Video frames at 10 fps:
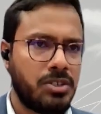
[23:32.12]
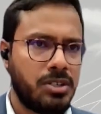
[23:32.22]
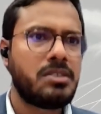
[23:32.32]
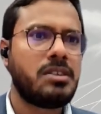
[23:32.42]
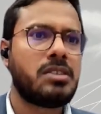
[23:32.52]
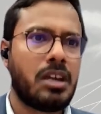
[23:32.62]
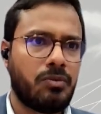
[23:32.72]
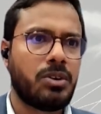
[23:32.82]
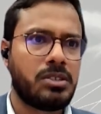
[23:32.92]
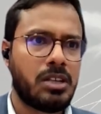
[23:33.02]
efficiency
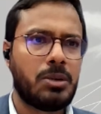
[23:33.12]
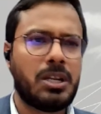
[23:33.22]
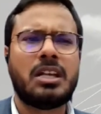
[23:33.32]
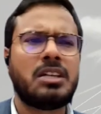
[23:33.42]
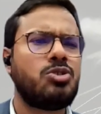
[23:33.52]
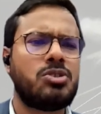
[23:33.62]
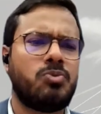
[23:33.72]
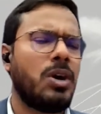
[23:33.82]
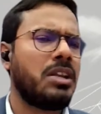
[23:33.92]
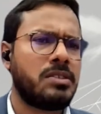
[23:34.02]
side, for example, and that's
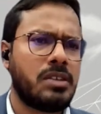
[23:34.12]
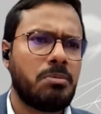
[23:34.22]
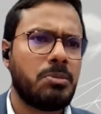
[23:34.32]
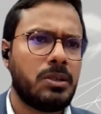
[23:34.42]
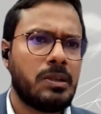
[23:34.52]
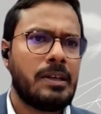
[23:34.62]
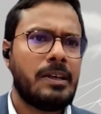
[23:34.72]
just one example.